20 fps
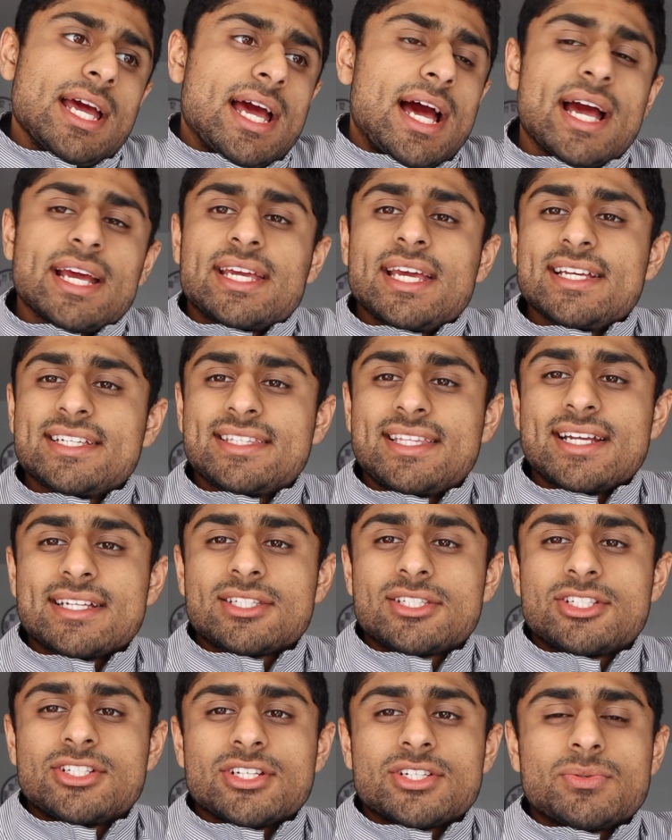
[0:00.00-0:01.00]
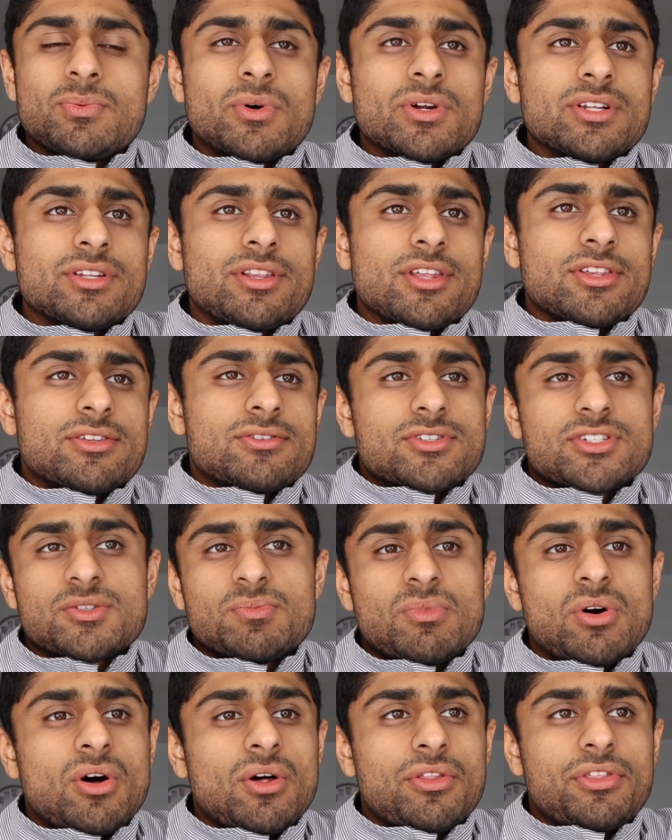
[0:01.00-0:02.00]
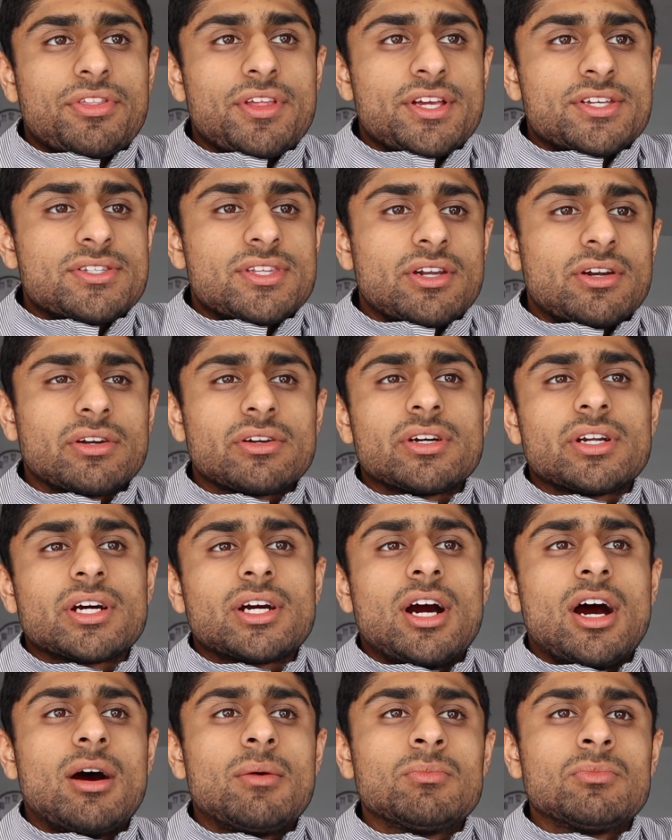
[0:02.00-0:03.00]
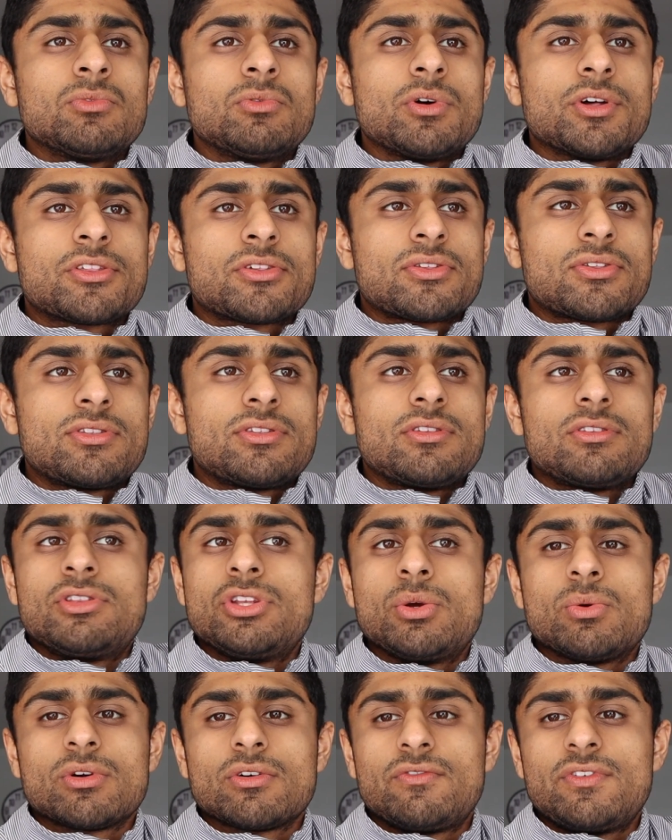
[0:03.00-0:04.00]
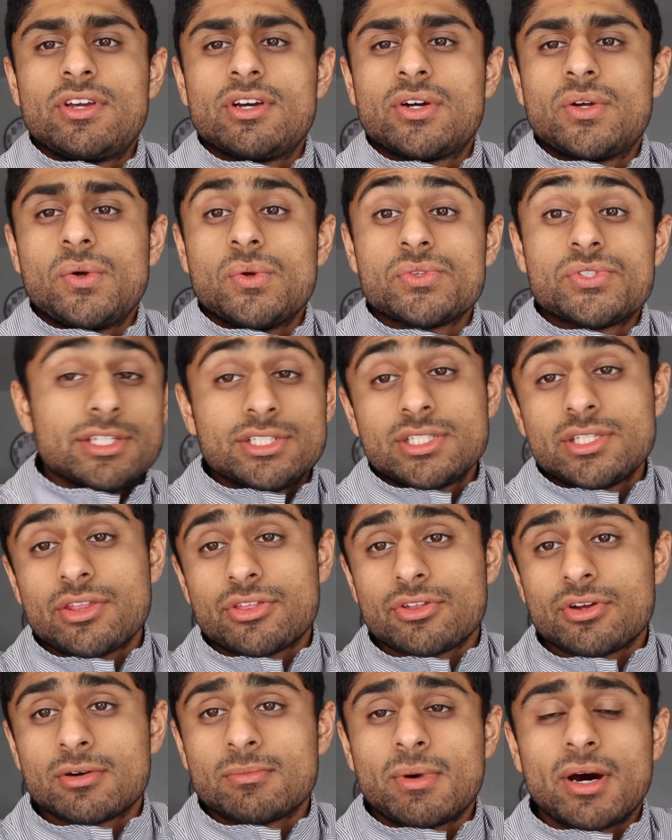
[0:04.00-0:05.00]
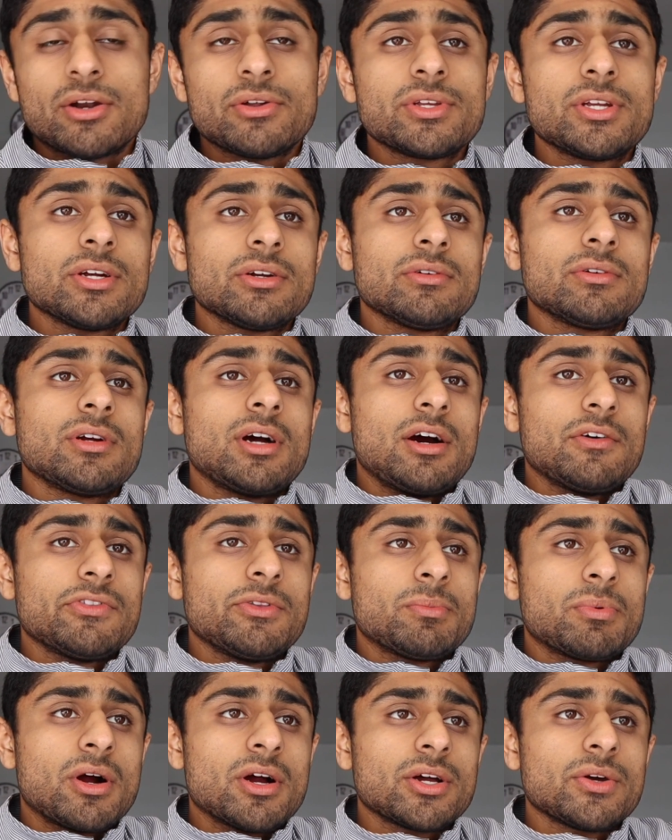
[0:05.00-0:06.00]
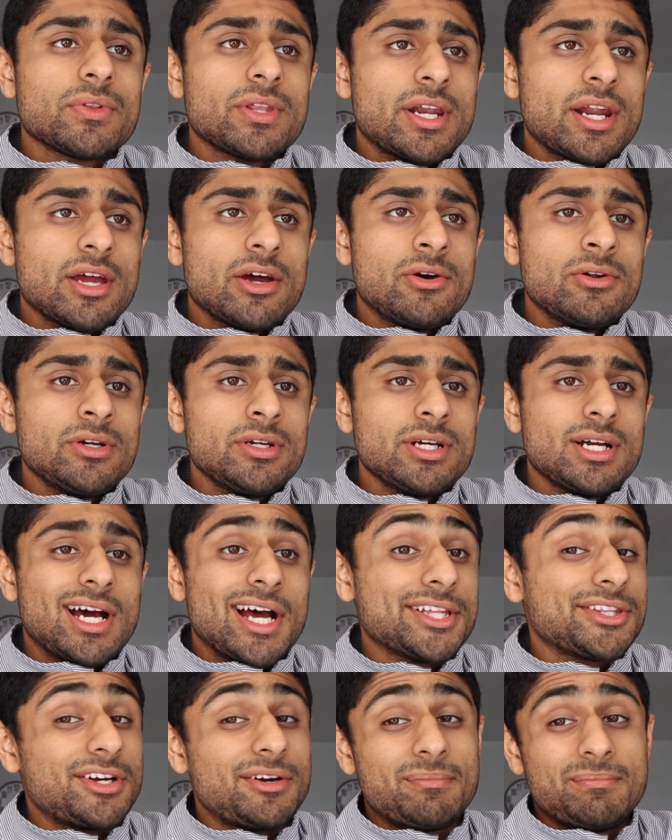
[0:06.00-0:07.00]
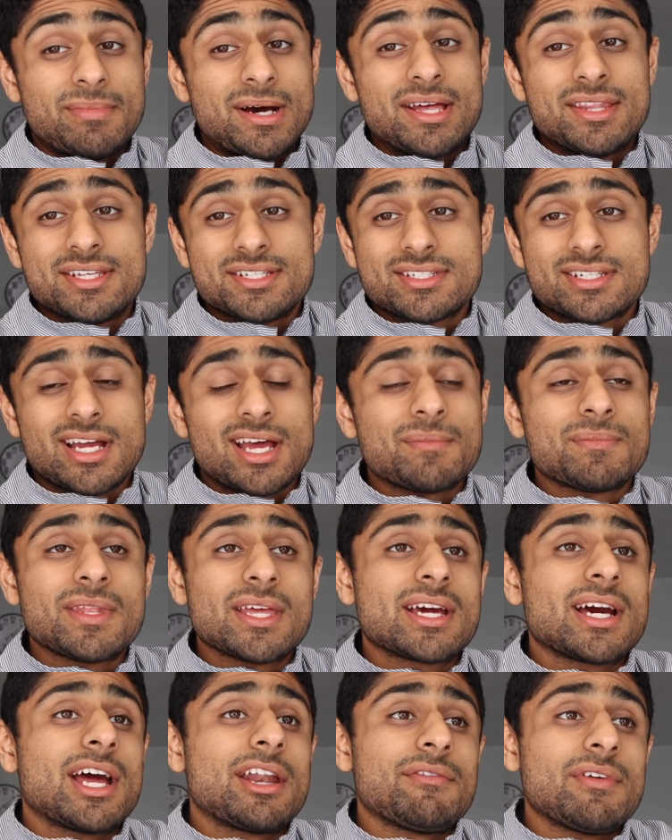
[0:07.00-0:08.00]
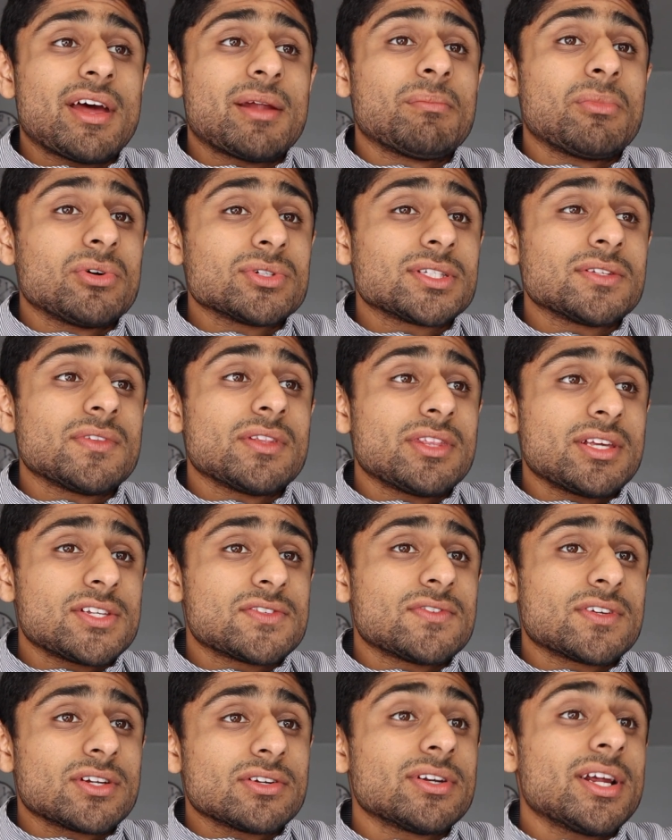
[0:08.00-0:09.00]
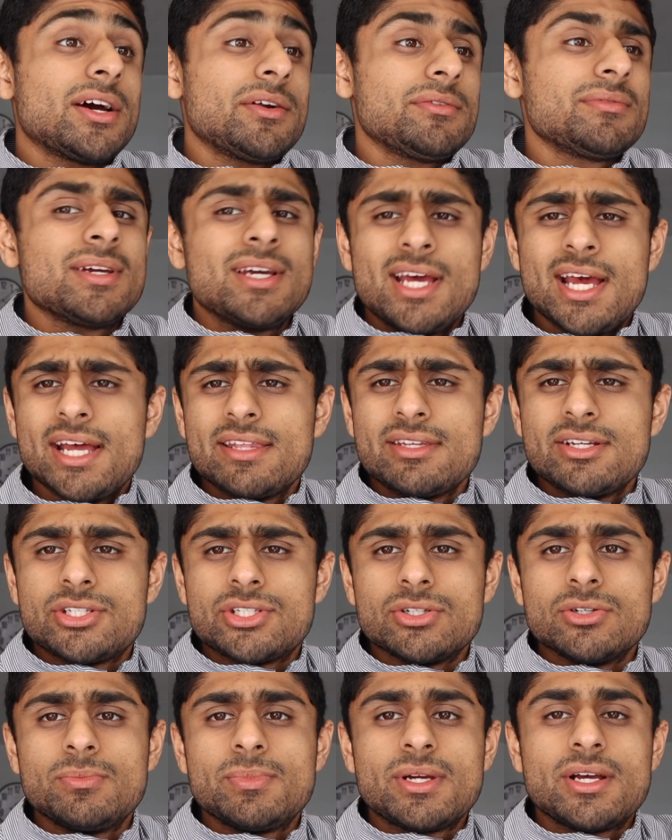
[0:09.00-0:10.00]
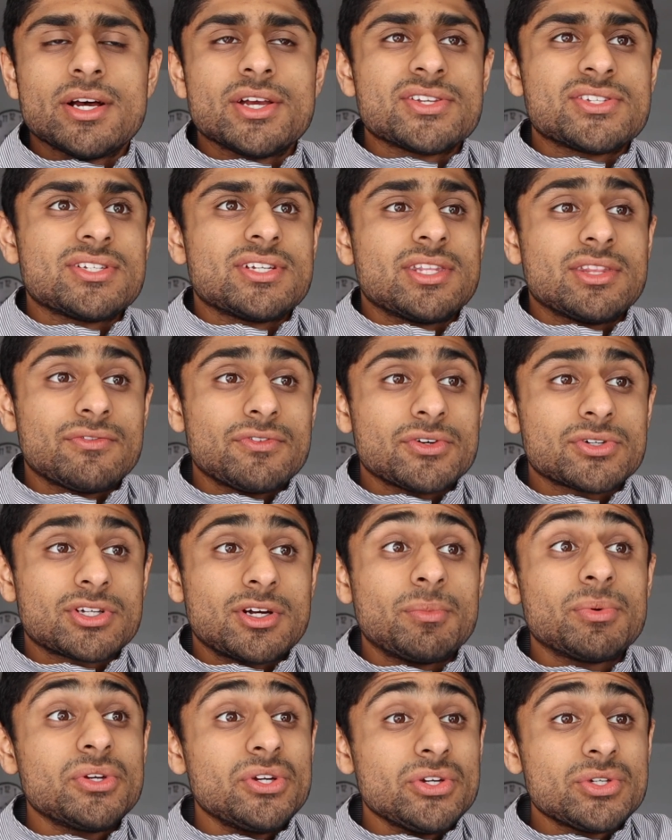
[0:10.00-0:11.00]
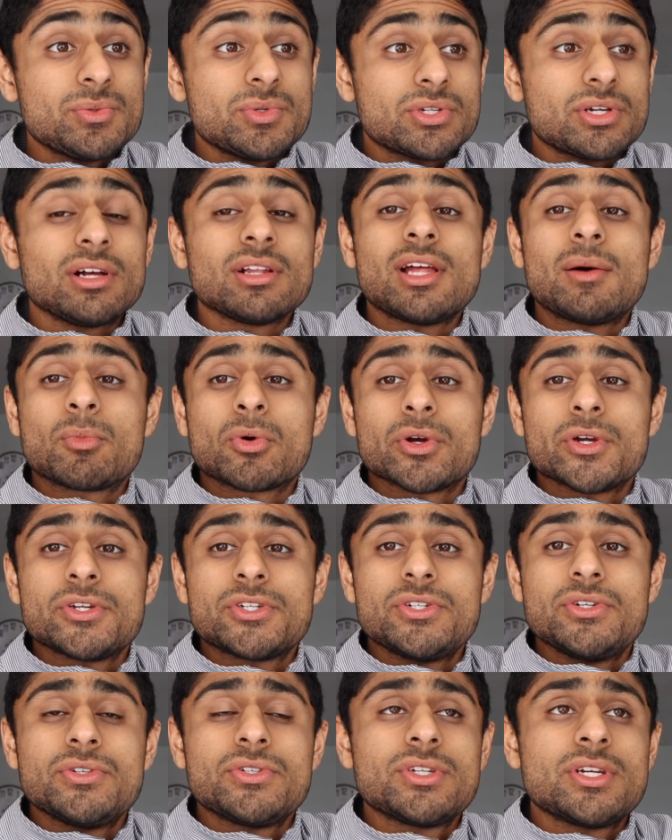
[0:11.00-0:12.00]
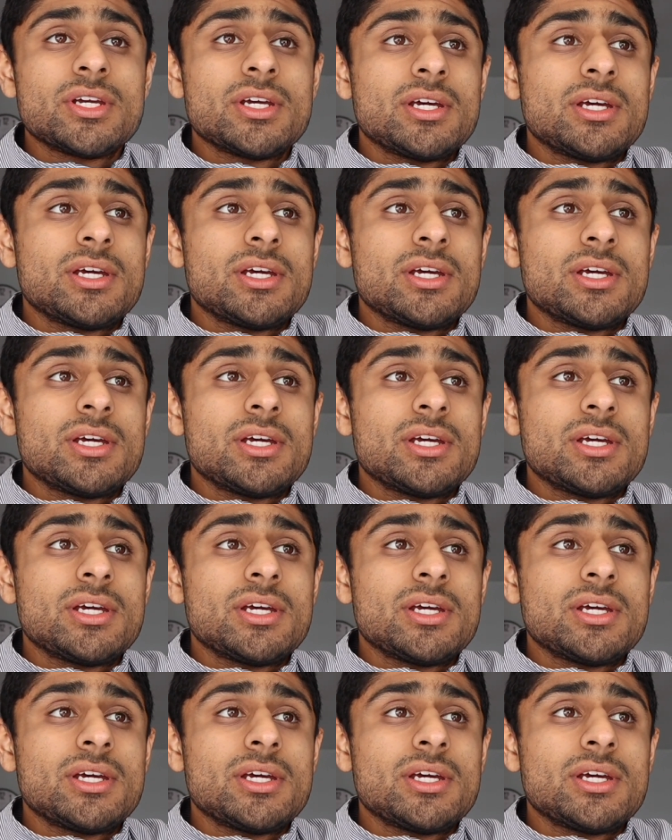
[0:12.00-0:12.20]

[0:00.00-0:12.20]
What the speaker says: I guess that's just one of the small things that are going to come with newer vehicles. This is the 3rd model year of the Bronco that I own. I thought by this time they kind of had most of the things figured out. And they do, because in the first couple of years we saw a lot more issues.